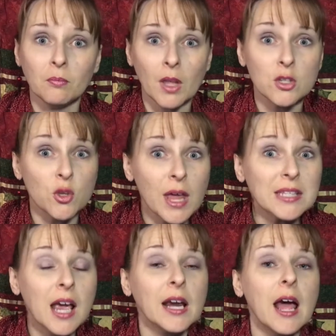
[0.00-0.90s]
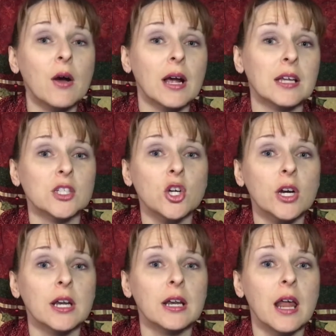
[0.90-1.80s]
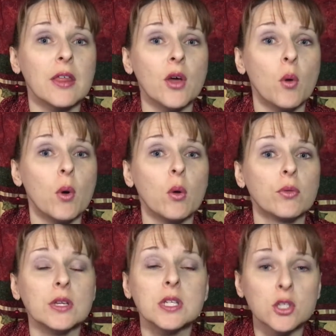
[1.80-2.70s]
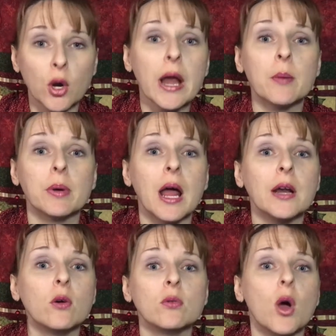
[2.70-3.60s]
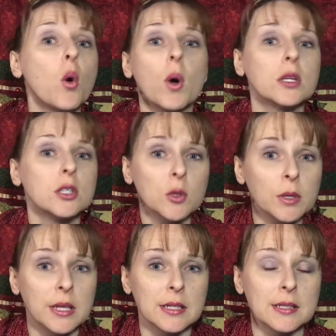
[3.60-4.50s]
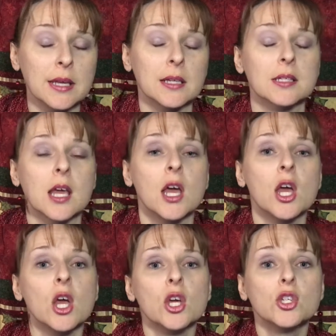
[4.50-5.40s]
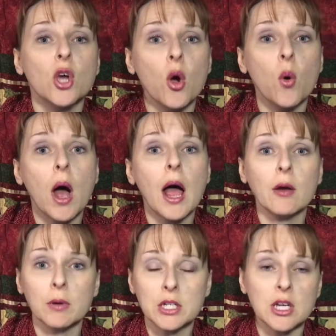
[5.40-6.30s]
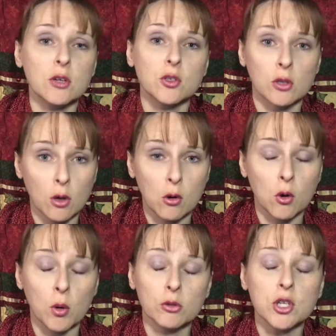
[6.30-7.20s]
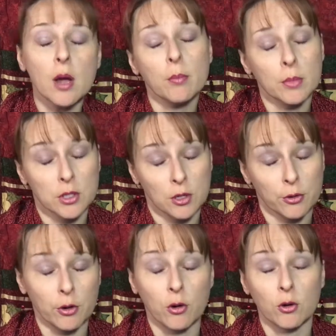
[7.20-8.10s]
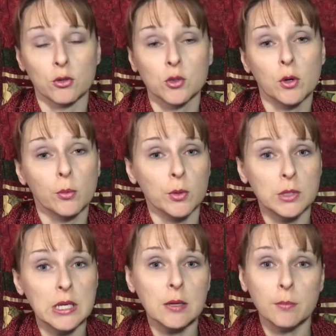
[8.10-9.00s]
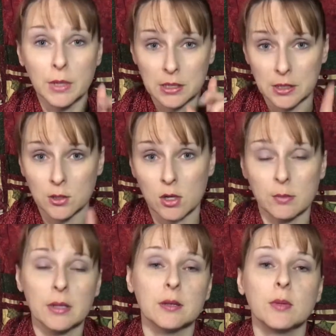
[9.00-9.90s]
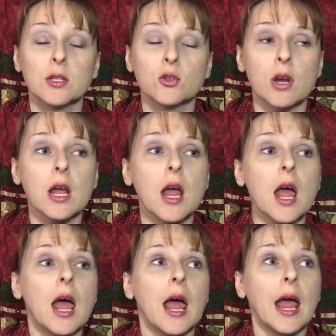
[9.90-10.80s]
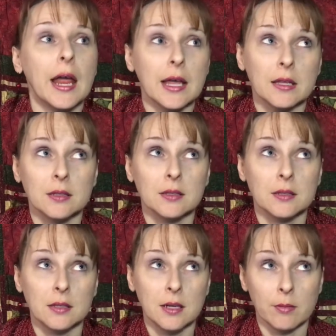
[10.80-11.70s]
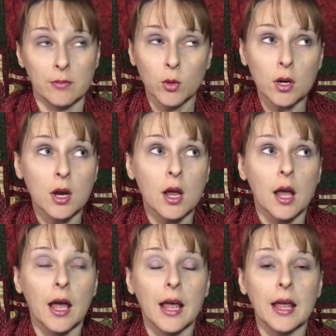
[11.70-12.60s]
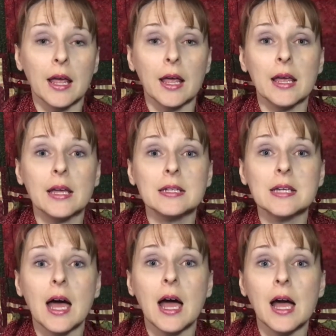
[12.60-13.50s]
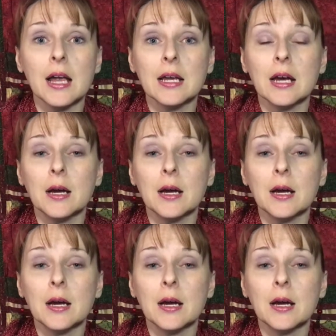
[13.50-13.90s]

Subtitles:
so that's kind of how it got started. And I thought, well, this is great, but I don't know what to do with these things. So I reached out to the local quilt shop, Material Girls Quilt Boutique, because I talked about them yesterday and the day before. And I